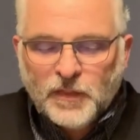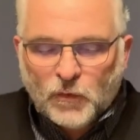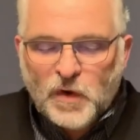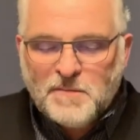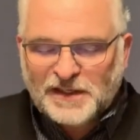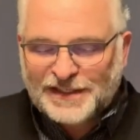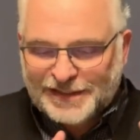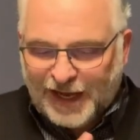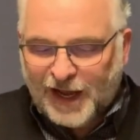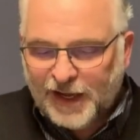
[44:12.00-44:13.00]
that we must
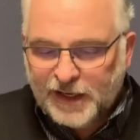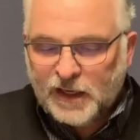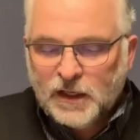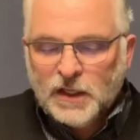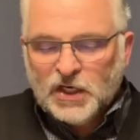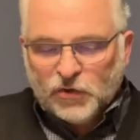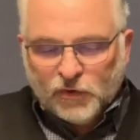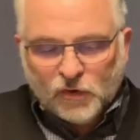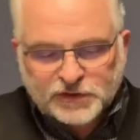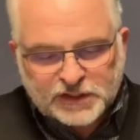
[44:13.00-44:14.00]
die to our
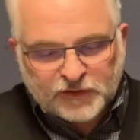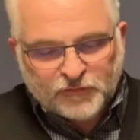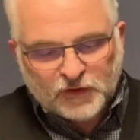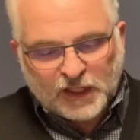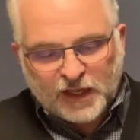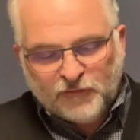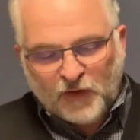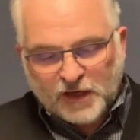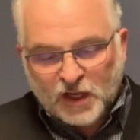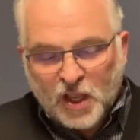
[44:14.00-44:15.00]
old sinful life
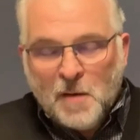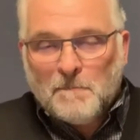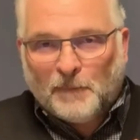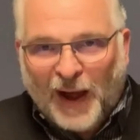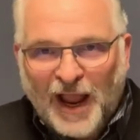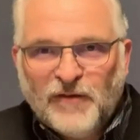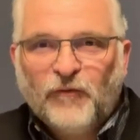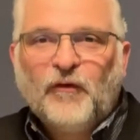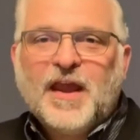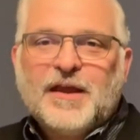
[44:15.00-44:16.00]
and by
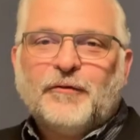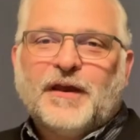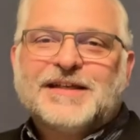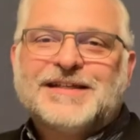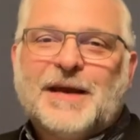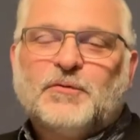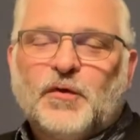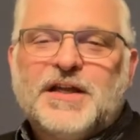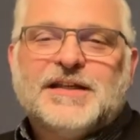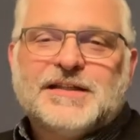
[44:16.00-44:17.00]
faith accept
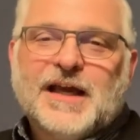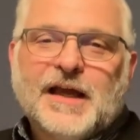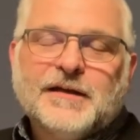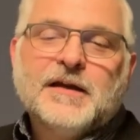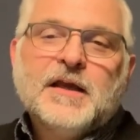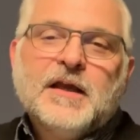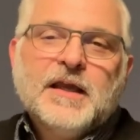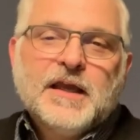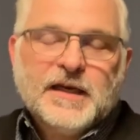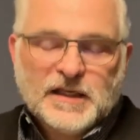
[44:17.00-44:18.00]
what he has done
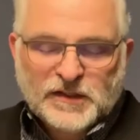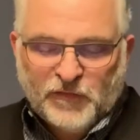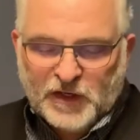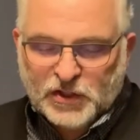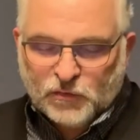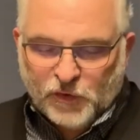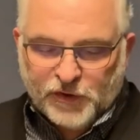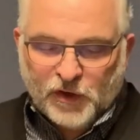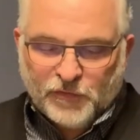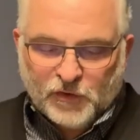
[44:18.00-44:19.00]
in his finished
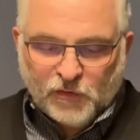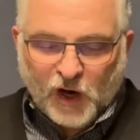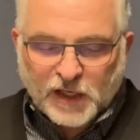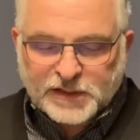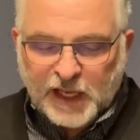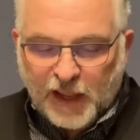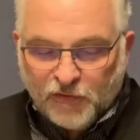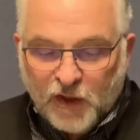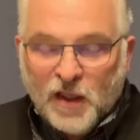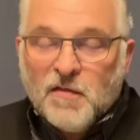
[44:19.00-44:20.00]
work on the cross,
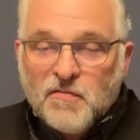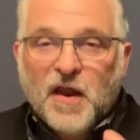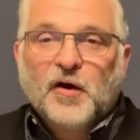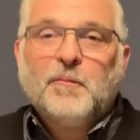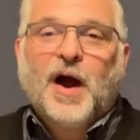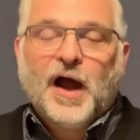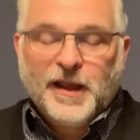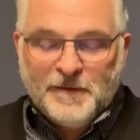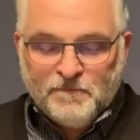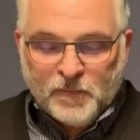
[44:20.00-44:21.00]
and
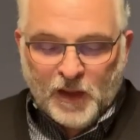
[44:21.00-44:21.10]
thereby